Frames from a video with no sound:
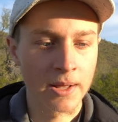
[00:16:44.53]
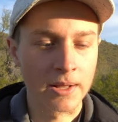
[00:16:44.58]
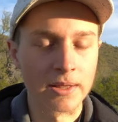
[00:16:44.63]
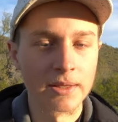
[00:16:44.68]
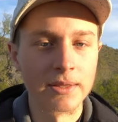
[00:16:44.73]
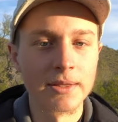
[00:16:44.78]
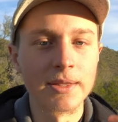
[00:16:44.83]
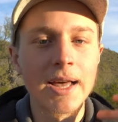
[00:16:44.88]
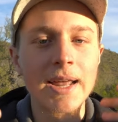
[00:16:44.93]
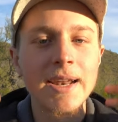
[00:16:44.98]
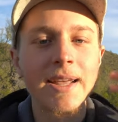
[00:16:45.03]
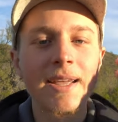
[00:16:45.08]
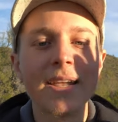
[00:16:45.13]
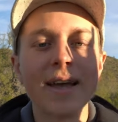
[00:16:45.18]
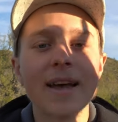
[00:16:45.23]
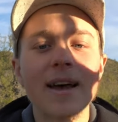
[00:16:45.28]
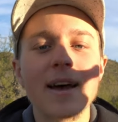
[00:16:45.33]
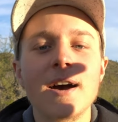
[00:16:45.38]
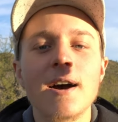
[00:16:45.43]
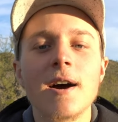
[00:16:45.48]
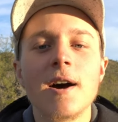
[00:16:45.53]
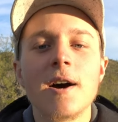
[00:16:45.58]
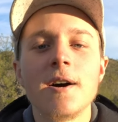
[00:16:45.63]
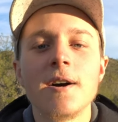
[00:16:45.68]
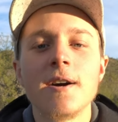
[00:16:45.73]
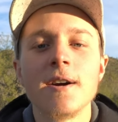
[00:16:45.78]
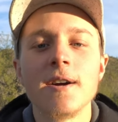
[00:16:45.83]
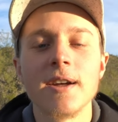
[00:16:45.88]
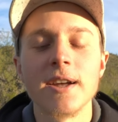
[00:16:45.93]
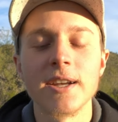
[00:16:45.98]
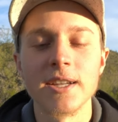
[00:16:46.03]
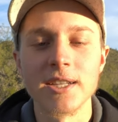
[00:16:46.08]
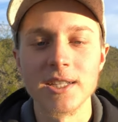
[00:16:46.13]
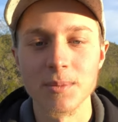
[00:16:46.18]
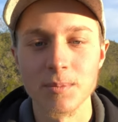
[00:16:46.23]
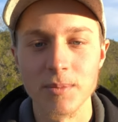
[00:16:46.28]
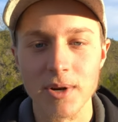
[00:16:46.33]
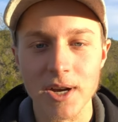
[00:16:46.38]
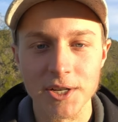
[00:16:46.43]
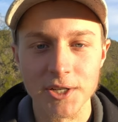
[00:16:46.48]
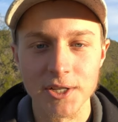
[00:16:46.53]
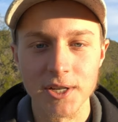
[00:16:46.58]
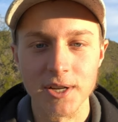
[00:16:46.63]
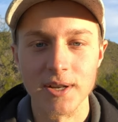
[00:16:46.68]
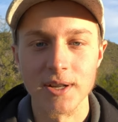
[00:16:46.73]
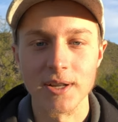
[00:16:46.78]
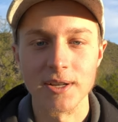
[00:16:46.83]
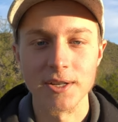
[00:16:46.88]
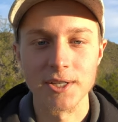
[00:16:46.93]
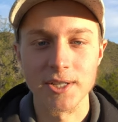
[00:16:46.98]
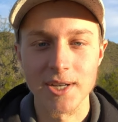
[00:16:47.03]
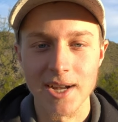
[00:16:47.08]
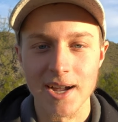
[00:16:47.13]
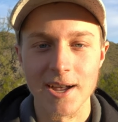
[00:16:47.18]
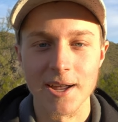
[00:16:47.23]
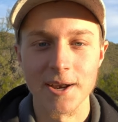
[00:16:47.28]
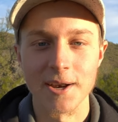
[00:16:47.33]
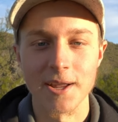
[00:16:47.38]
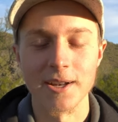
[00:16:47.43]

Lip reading: letting our expression shine.